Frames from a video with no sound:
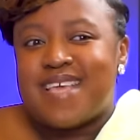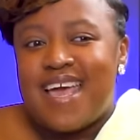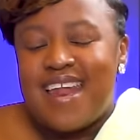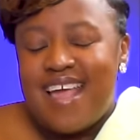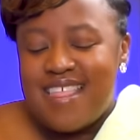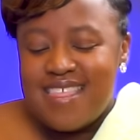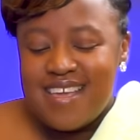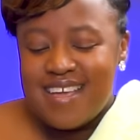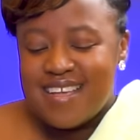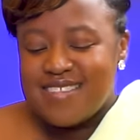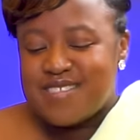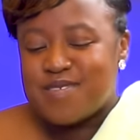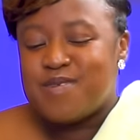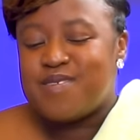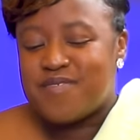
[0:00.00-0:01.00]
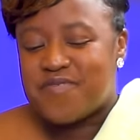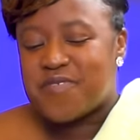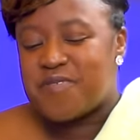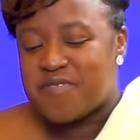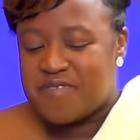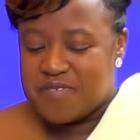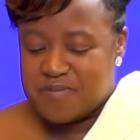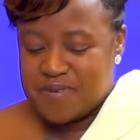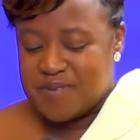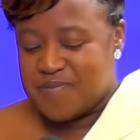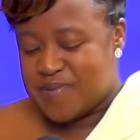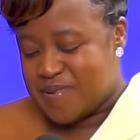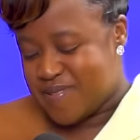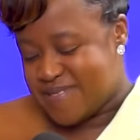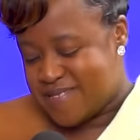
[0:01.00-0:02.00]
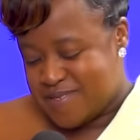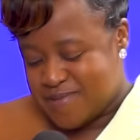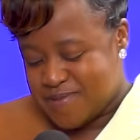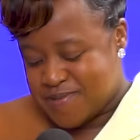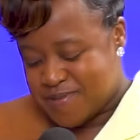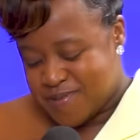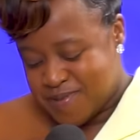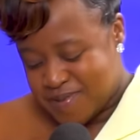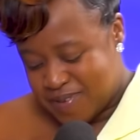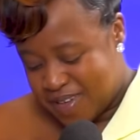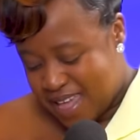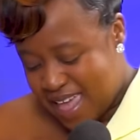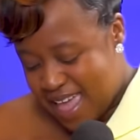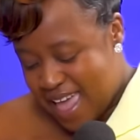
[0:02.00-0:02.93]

and I think it's so difficult for people to